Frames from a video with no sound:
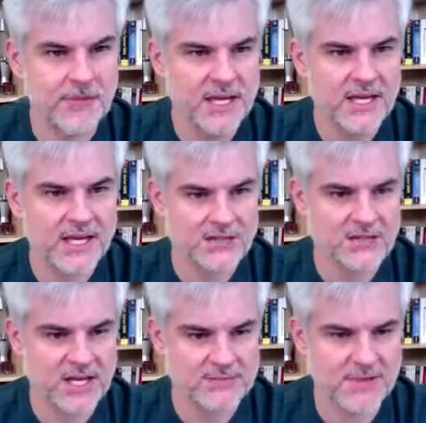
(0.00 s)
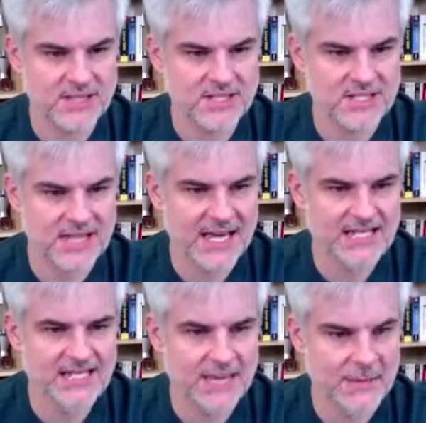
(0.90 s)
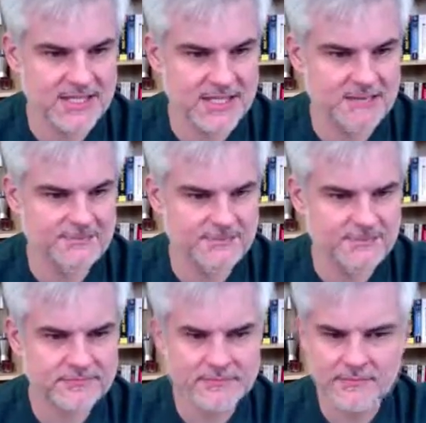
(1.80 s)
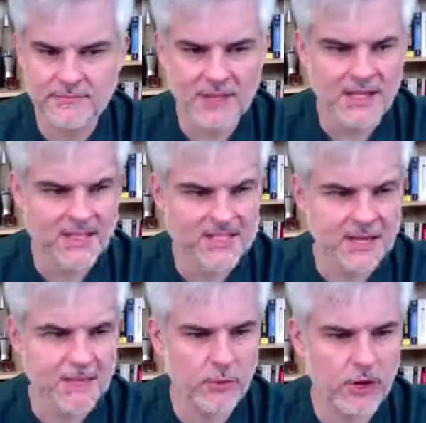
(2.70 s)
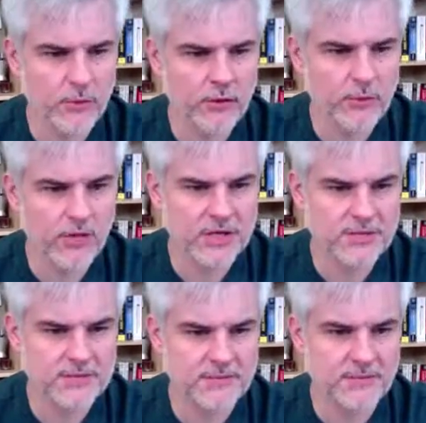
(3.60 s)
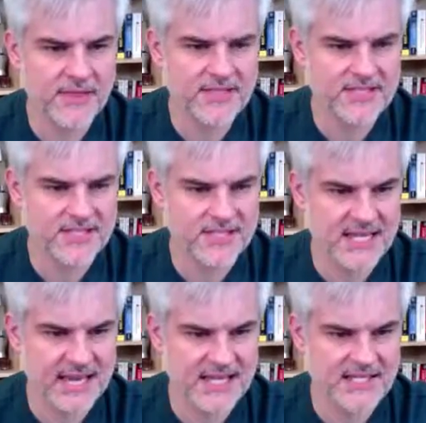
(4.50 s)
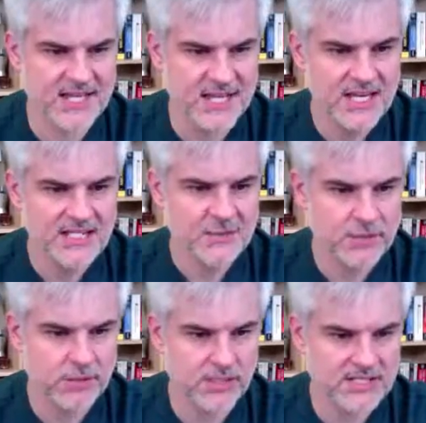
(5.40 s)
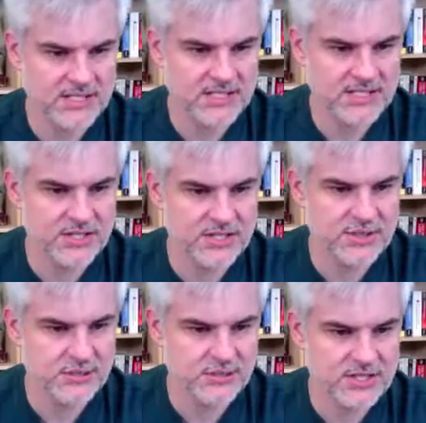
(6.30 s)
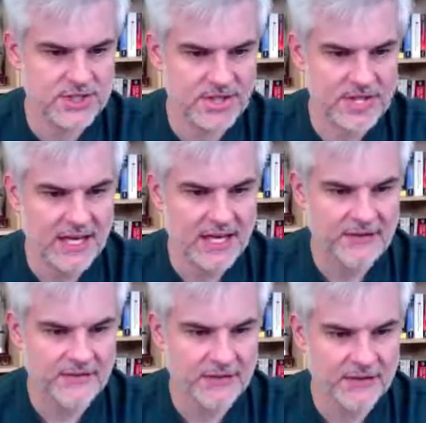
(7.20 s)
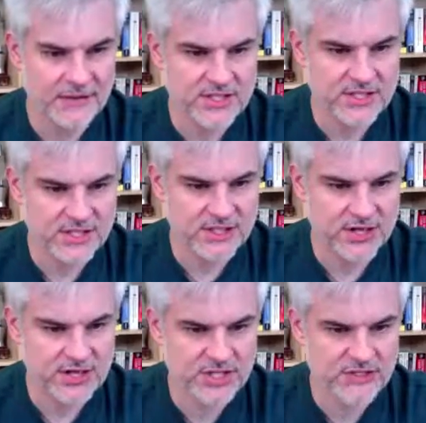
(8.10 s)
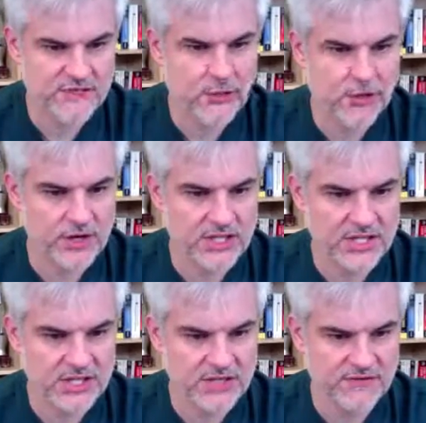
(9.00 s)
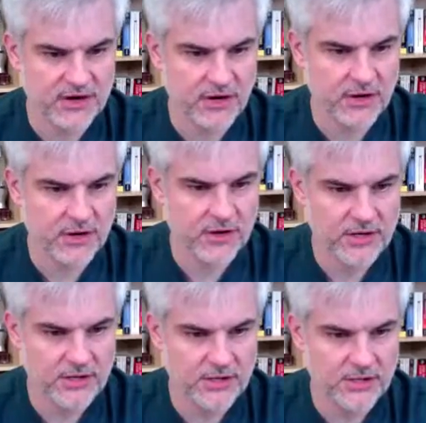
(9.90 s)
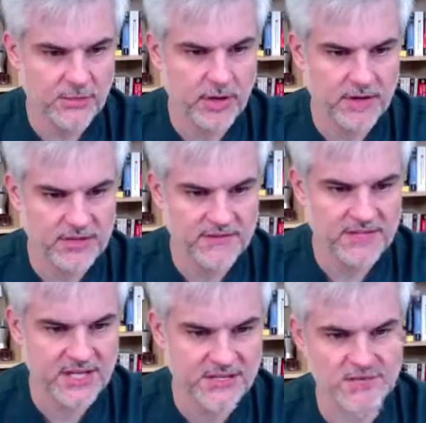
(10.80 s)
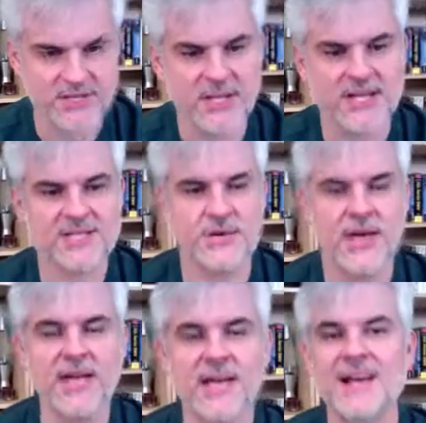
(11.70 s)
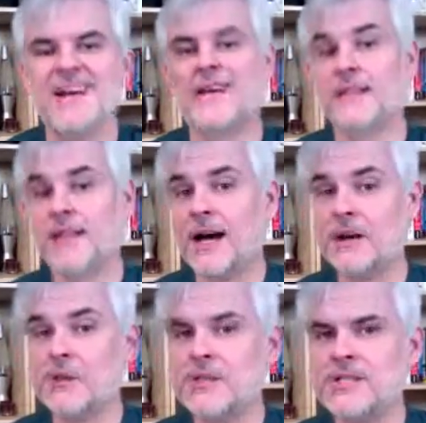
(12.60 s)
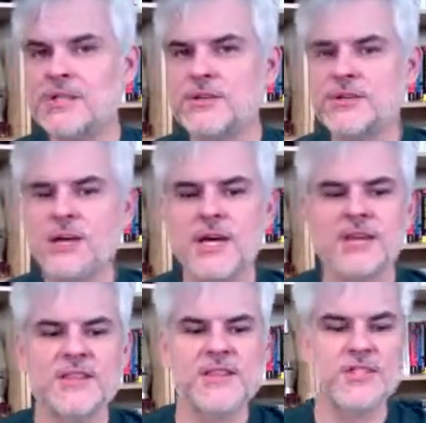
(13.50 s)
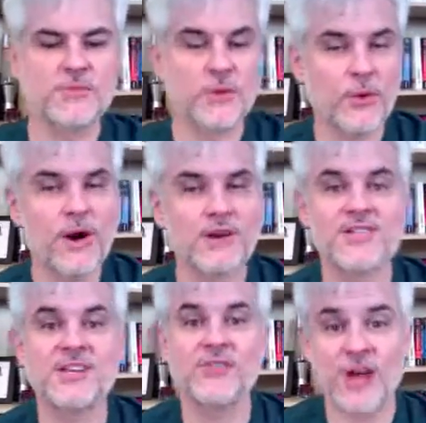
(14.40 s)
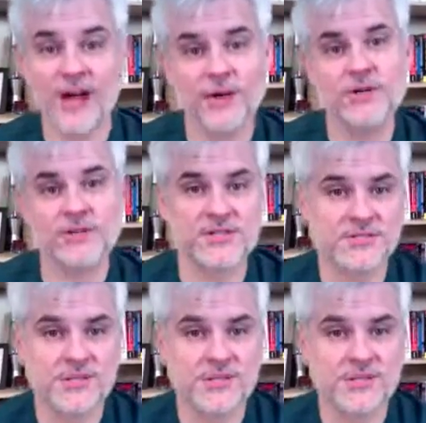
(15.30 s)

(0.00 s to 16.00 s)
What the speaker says: Exercise Method Syntax, same idea. This time though, we only want to use the method syntax to replace these to-dos and follow these instructions for each of our little parts of this exercise. Okay, a lot of work to do. This should require several hours